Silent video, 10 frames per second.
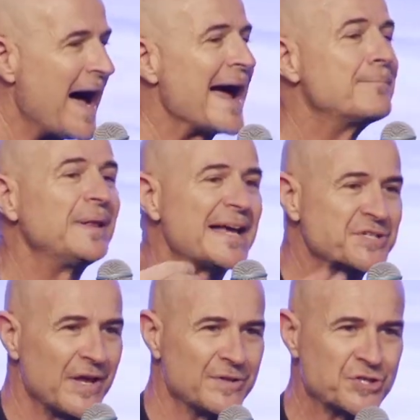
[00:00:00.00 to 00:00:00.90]
I
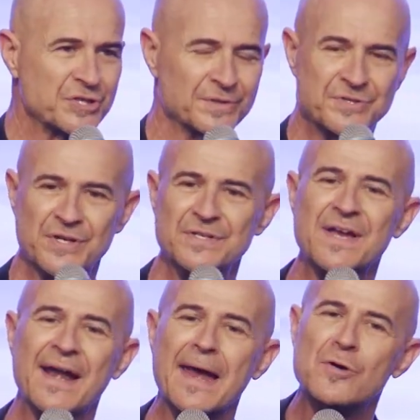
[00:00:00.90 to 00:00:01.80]
bless other
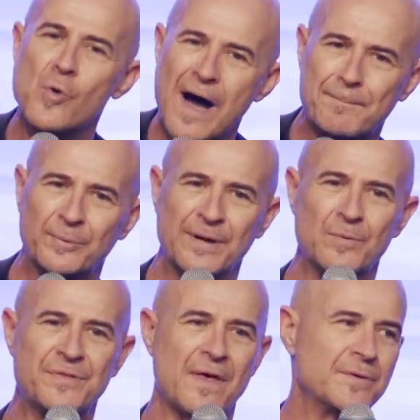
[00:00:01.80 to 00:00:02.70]
churches, and I cooperate
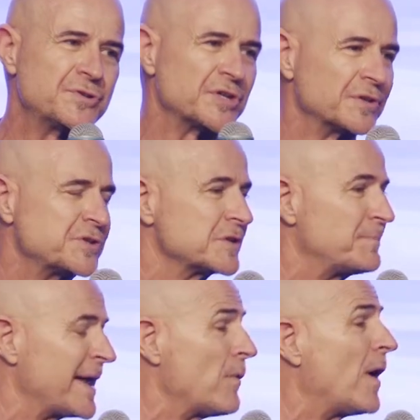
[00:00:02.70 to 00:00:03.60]
with other churches,
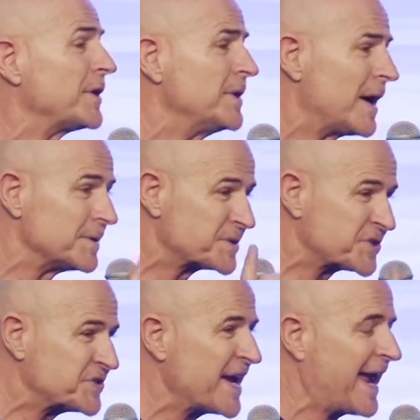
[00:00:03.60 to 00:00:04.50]
but I want you to
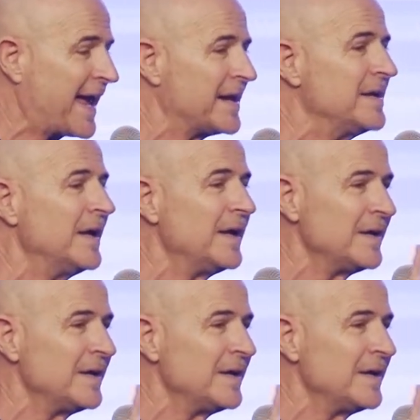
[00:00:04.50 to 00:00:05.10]
understand